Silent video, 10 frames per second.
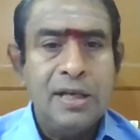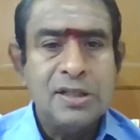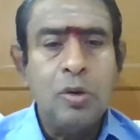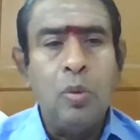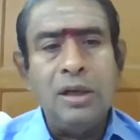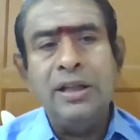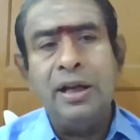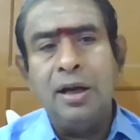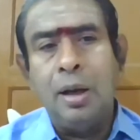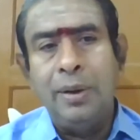So what
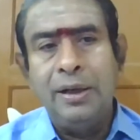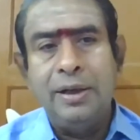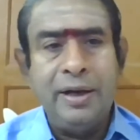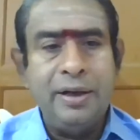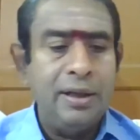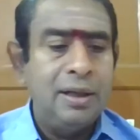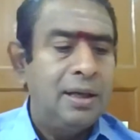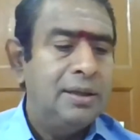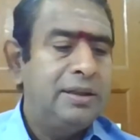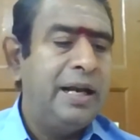the government did,
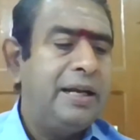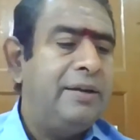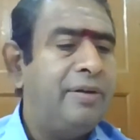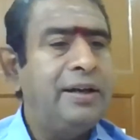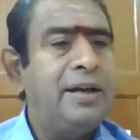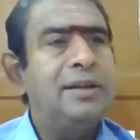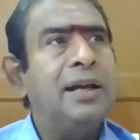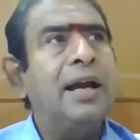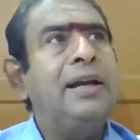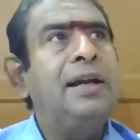they divided
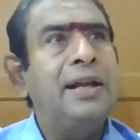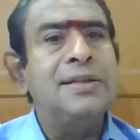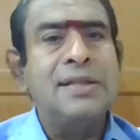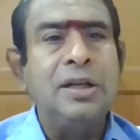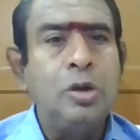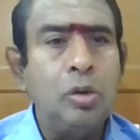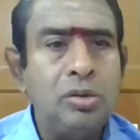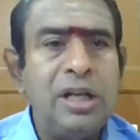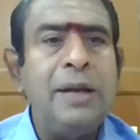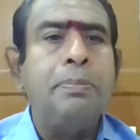the guidelines
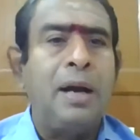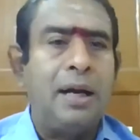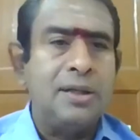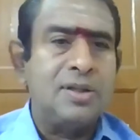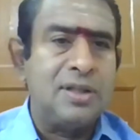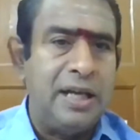into 3 parts.